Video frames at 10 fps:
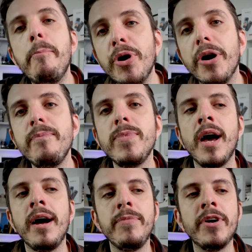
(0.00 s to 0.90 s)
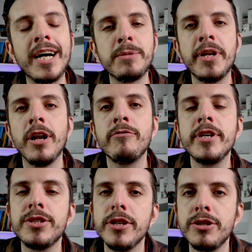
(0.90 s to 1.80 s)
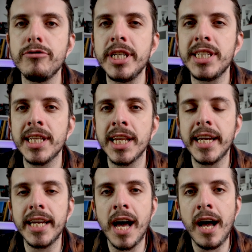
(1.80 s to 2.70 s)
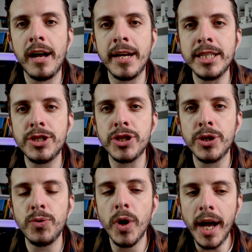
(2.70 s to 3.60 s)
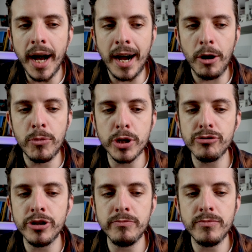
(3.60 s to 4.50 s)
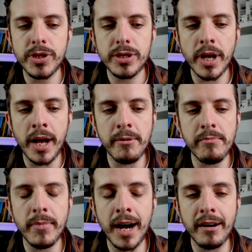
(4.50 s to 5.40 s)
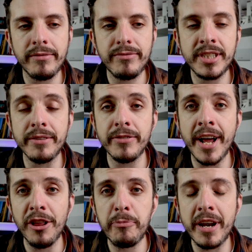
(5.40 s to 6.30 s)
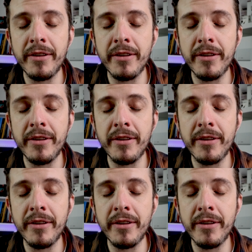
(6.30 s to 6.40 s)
But there has been a lot of research recently into how mushrooms have different health